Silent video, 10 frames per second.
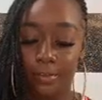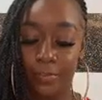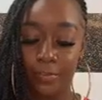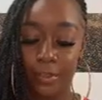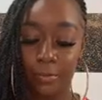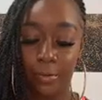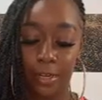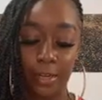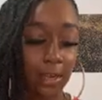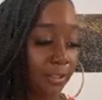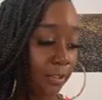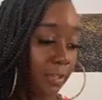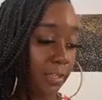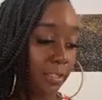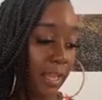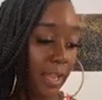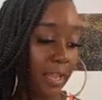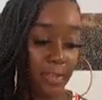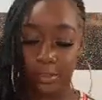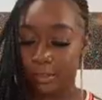51/100,
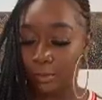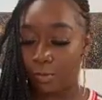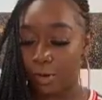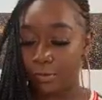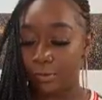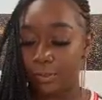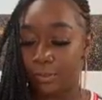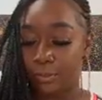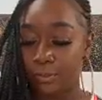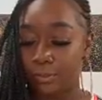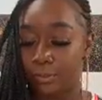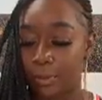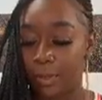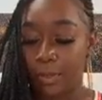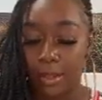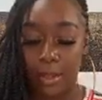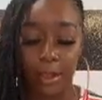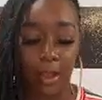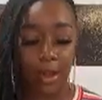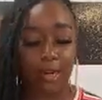and the square root of 2.
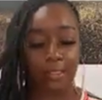All right,